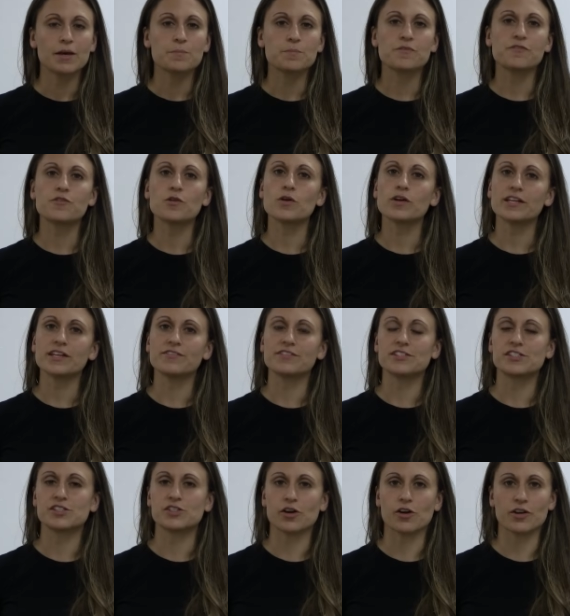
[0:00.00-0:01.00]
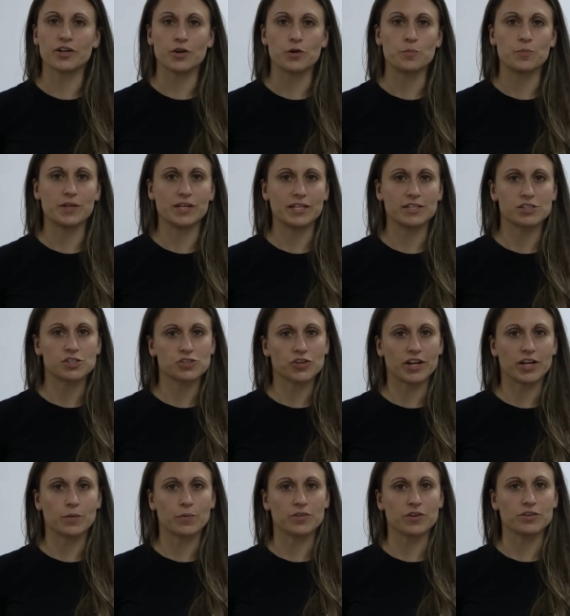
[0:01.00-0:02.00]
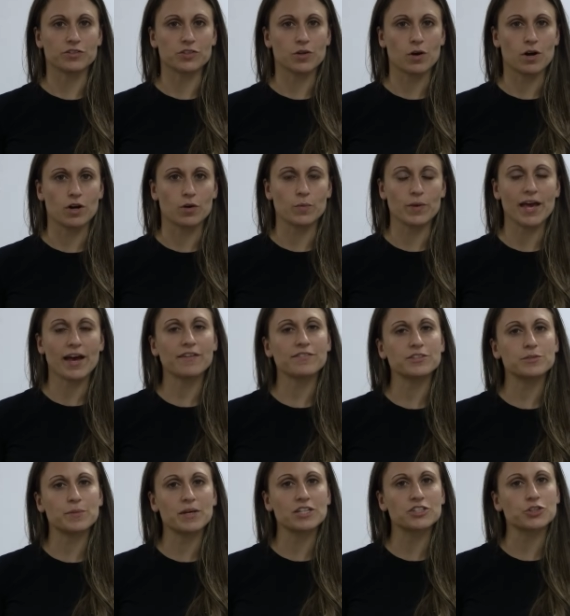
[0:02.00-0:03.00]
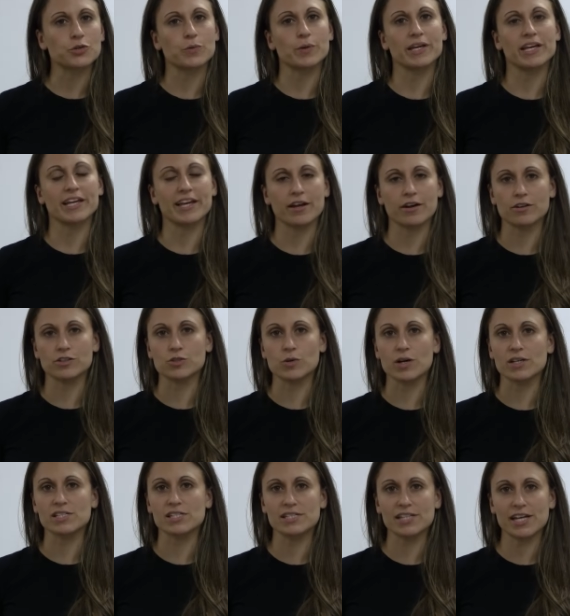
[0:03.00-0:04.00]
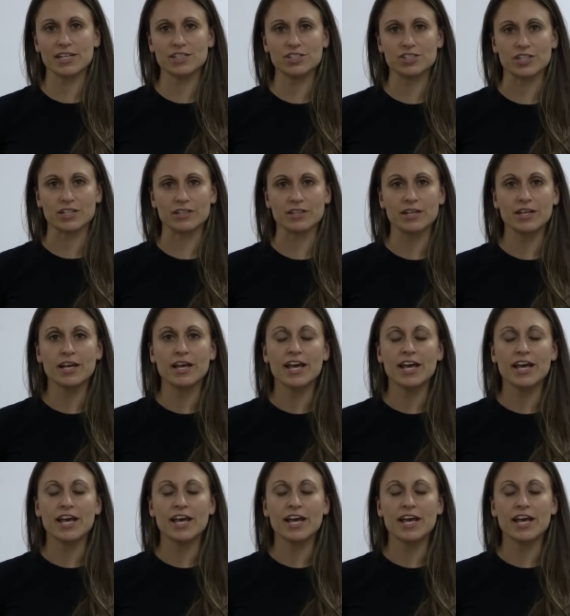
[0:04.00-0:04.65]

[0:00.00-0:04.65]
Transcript: Before even starting obedience training with our dog, we have to make sure we can get our dog's attention.